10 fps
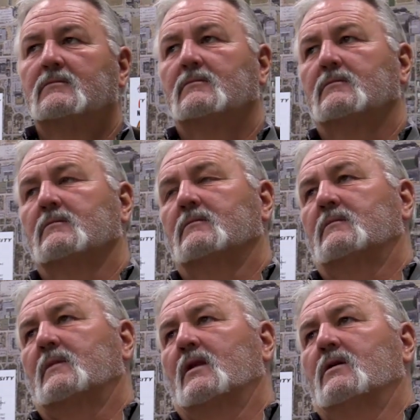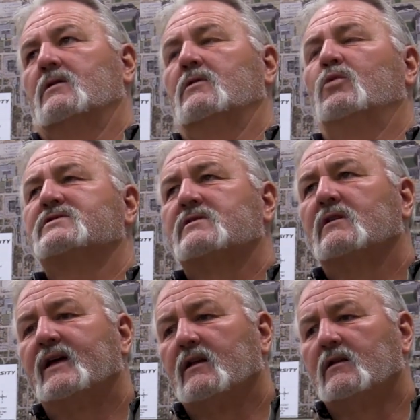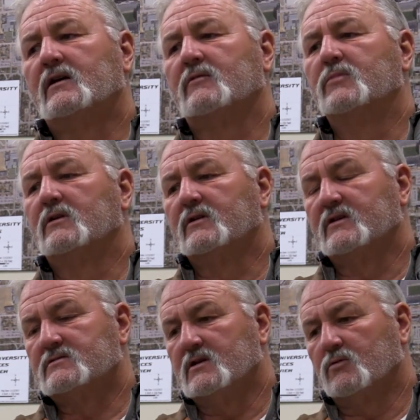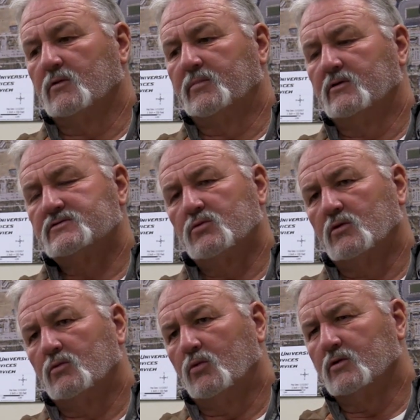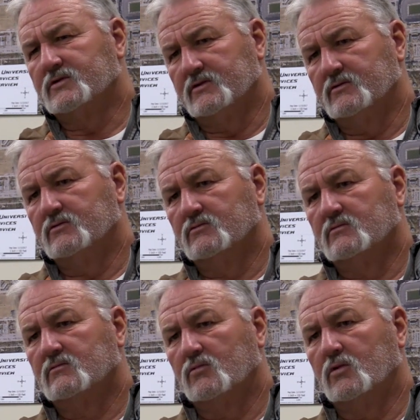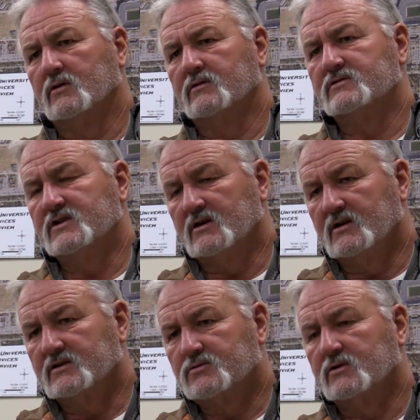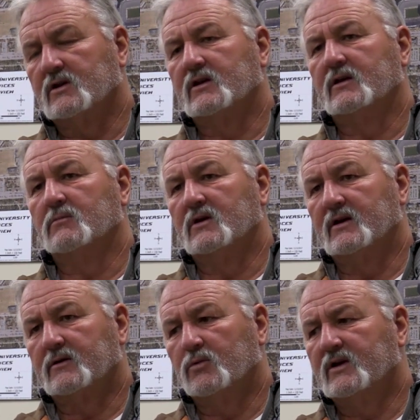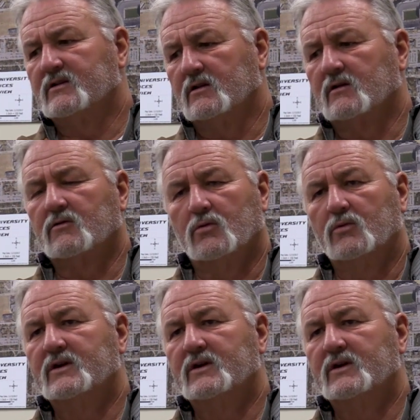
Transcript: work? We still had a lot of buildings that were post-World War II, where the GIs, when they came back, we had not a